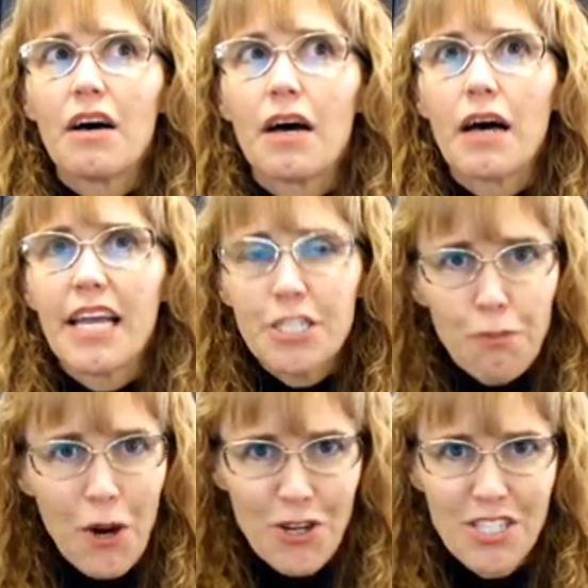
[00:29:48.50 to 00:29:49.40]
Each
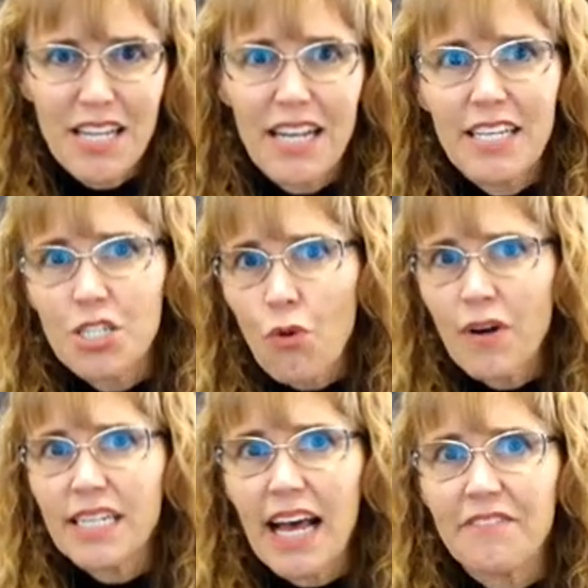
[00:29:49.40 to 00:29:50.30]
person is going
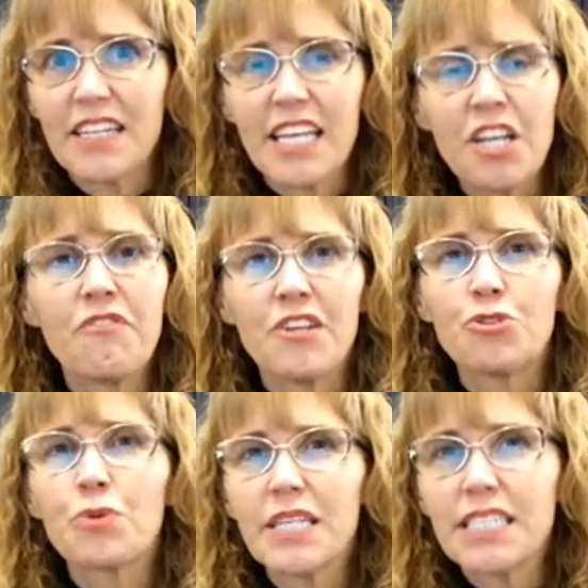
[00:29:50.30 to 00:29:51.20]
to have to
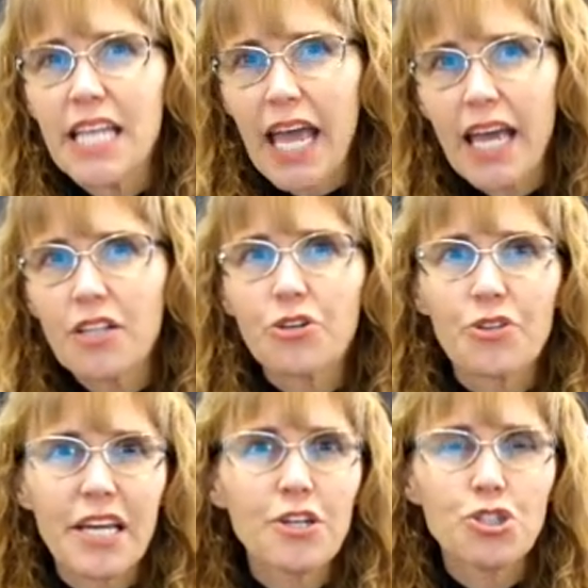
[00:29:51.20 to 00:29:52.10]
individually tailor
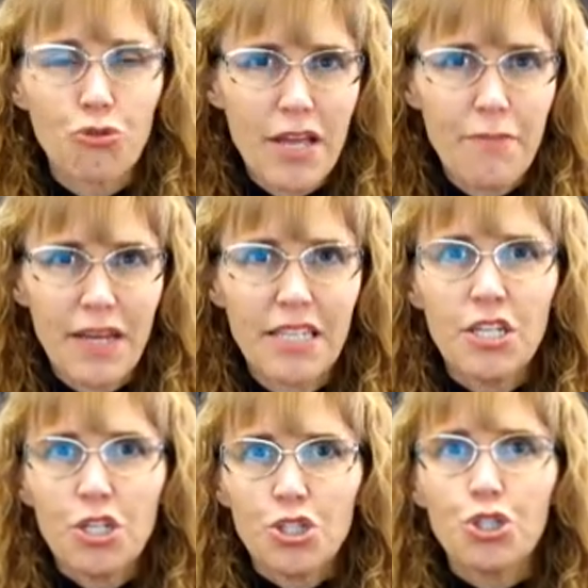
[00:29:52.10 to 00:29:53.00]
their treatment
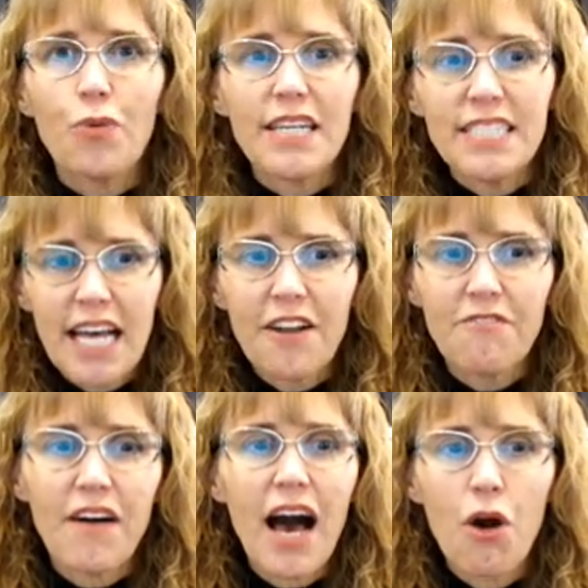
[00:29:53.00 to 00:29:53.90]
to
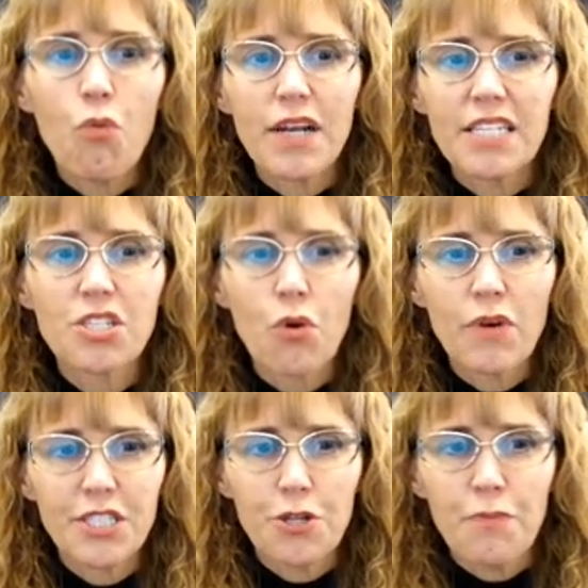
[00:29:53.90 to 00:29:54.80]
identify what is
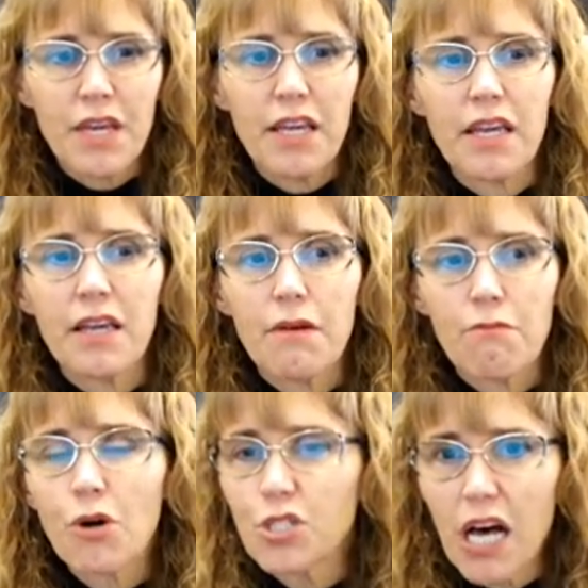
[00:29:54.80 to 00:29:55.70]
going to be
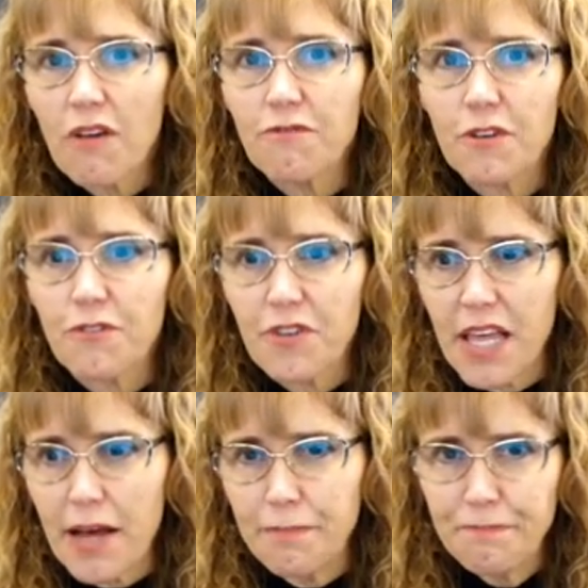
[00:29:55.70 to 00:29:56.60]
most helpful for them.